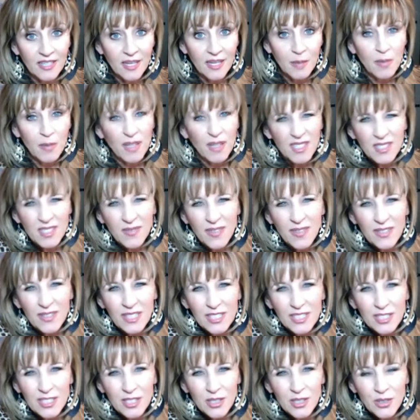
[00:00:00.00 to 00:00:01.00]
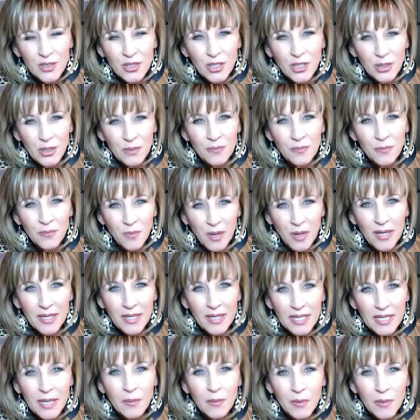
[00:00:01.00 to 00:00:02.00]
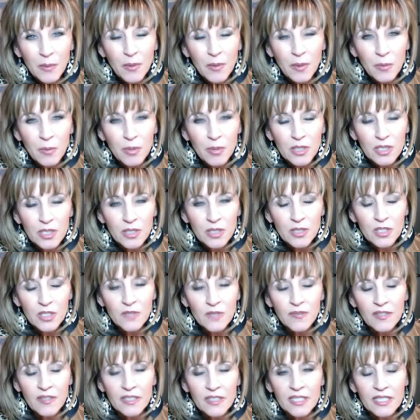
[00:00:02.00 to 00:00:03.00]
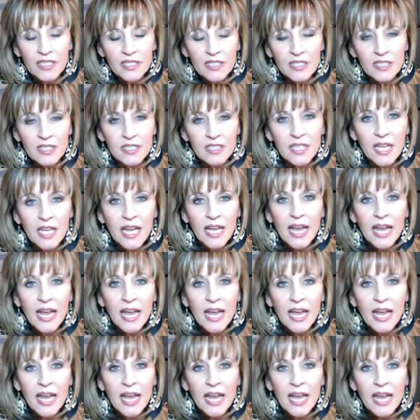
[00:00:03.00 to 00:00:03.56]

Because the foundations are new, right? And we want to push those new foundations.